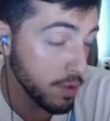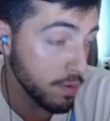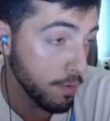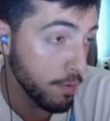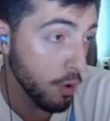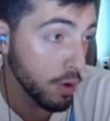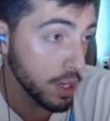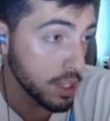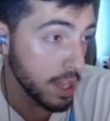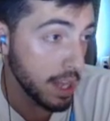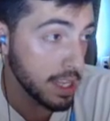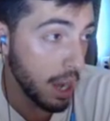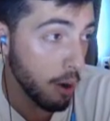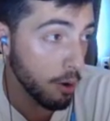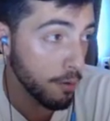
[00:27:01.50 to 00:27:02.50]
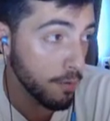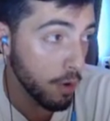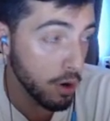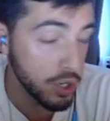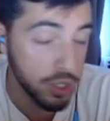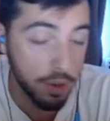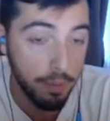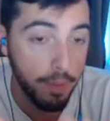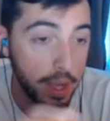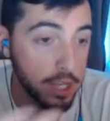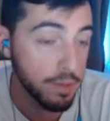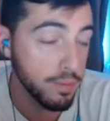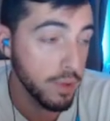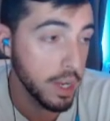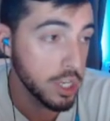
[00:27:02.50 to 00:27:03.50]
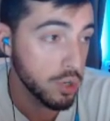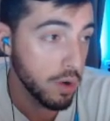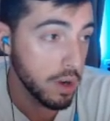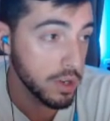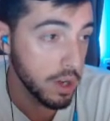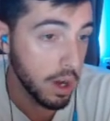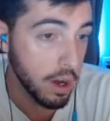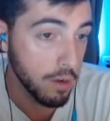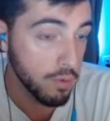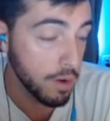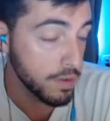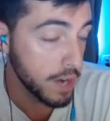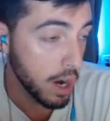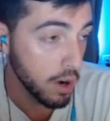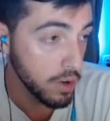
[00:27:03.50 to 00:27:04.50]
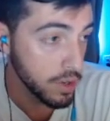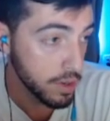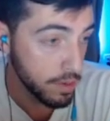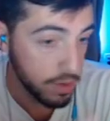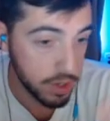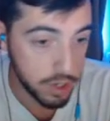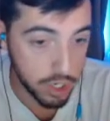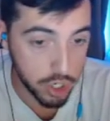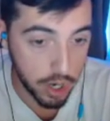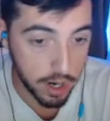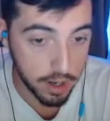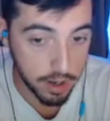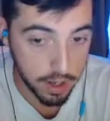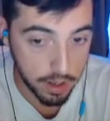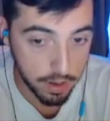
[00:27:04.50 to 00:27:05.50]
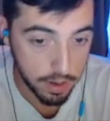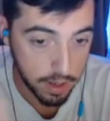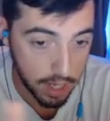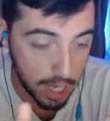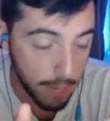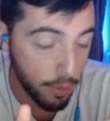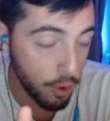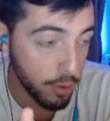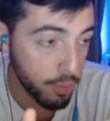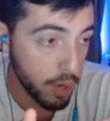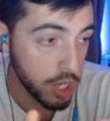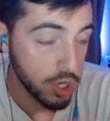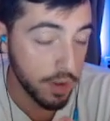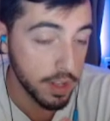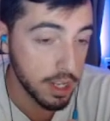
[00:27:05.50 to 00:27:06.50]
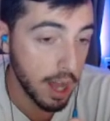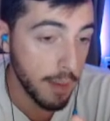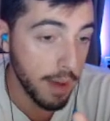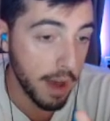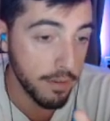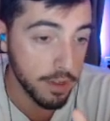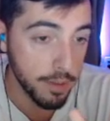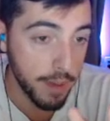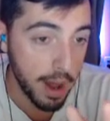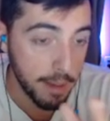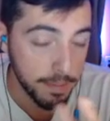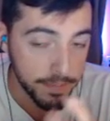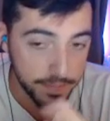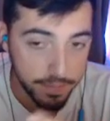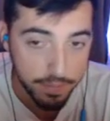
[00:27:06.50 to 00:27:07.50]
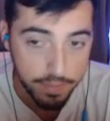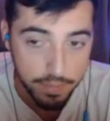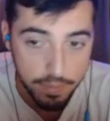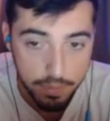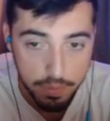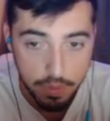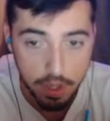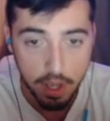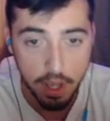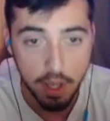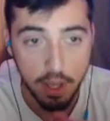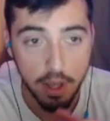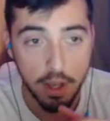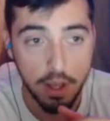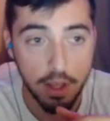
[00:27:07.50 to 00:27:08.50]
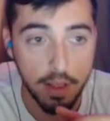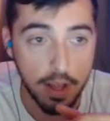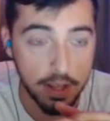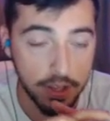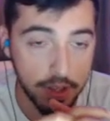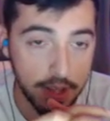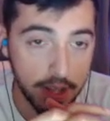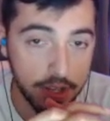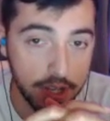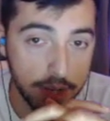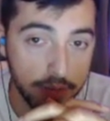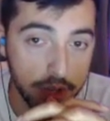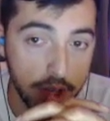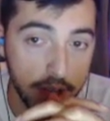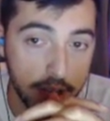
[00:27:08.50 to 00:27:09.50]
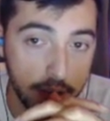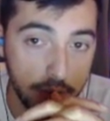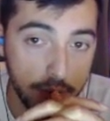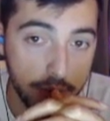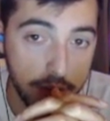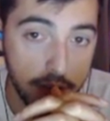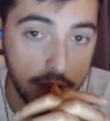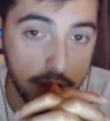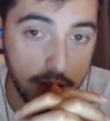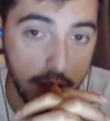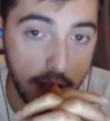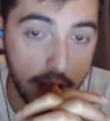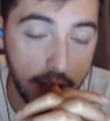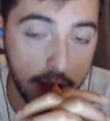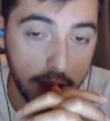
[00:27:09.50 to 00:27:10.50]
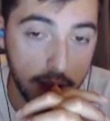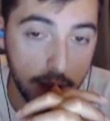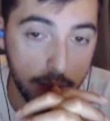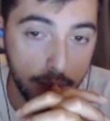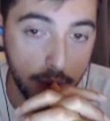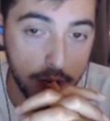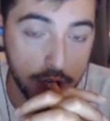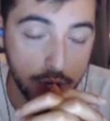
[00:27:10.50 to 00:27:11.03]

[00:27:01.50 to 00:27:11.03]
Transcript: focus that tower first, make some plays around uh, Rift Herald to try to keep all the pressure on the top half of the map that that seems like it would be a pretty